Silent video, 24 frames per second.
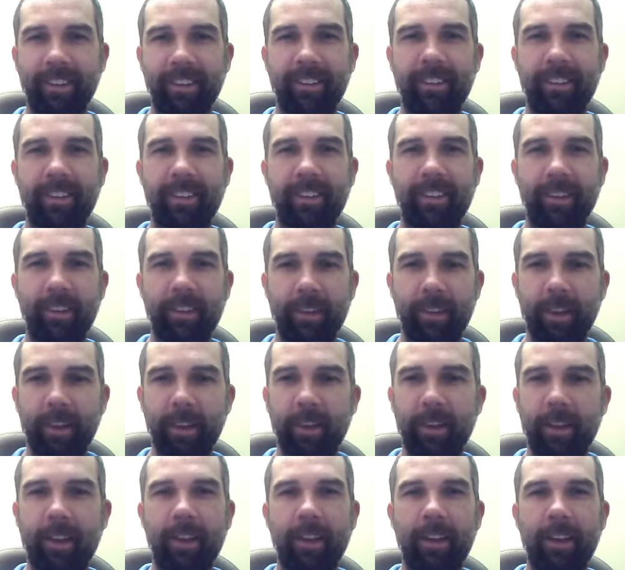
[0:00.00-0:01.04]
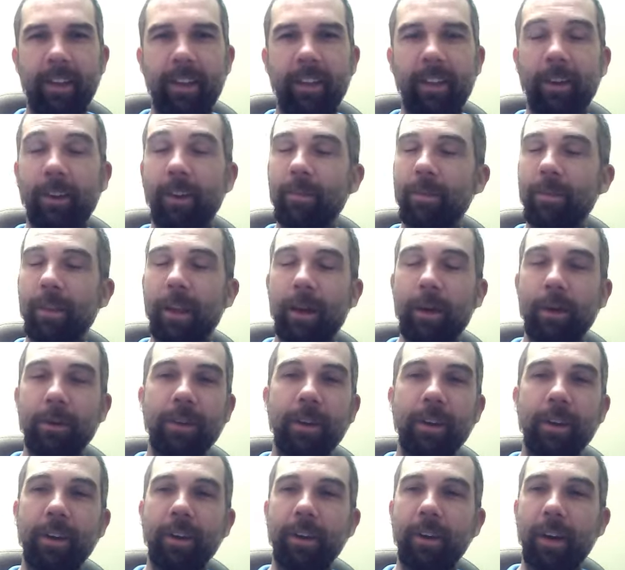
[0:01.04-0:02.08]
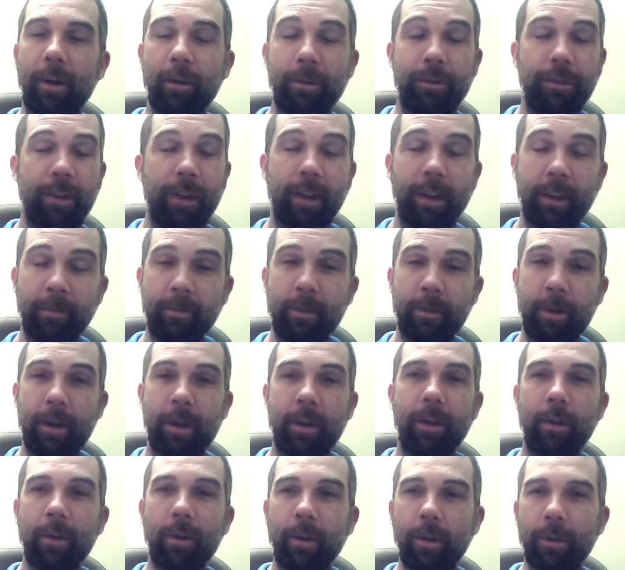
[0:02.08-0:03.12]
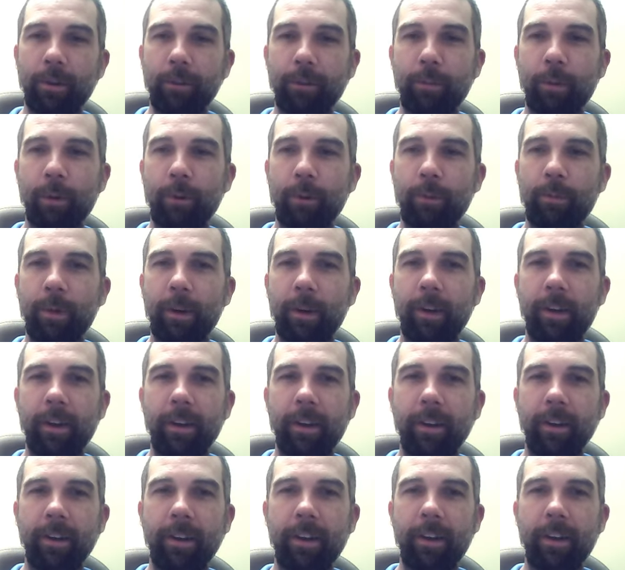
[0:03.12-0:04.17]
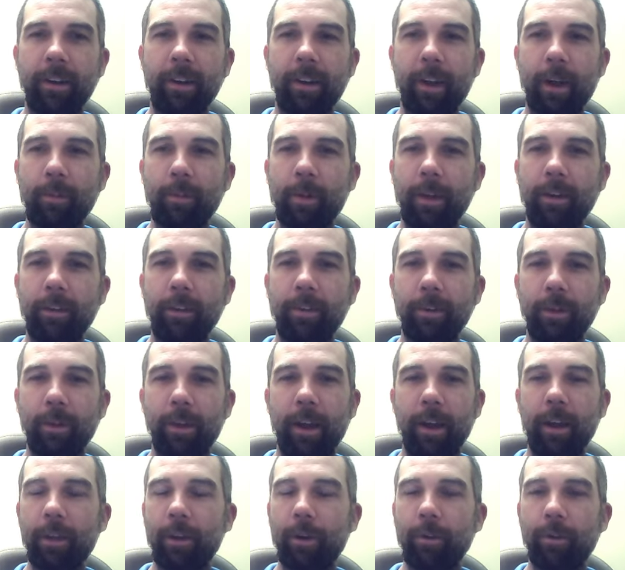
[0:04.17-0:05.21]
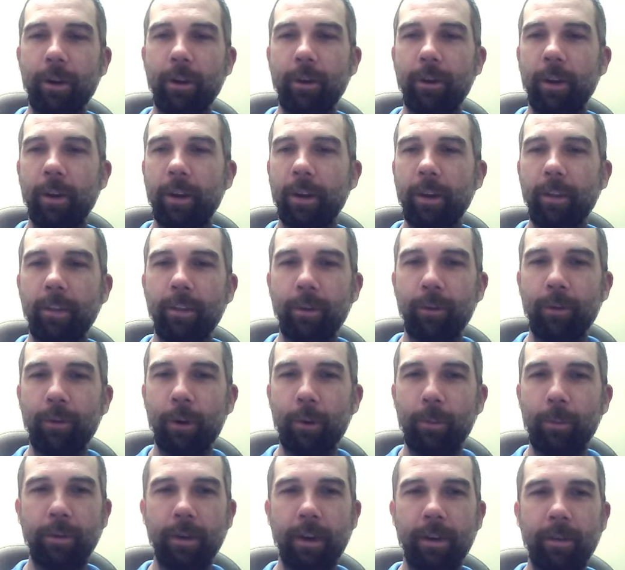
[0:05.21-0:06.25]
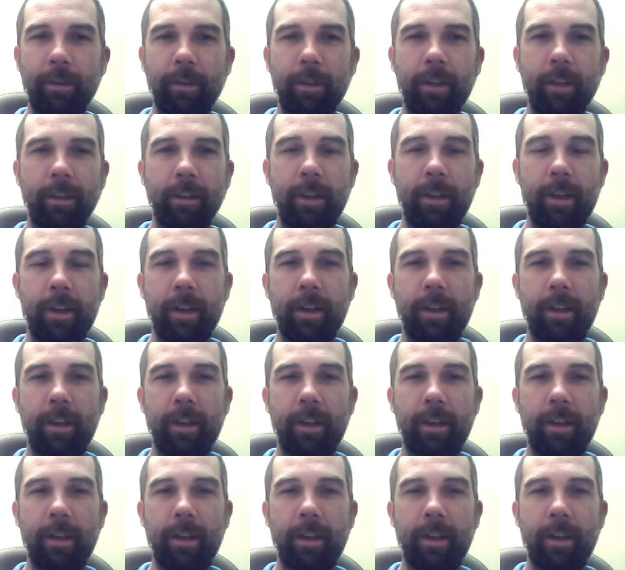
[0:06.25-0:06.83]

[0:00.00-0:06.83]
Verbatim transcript: B kicks. Oh, I was gonna, I was thinking, is Smooth B gonna come in? So yeah, they're reuniting the groups and everything.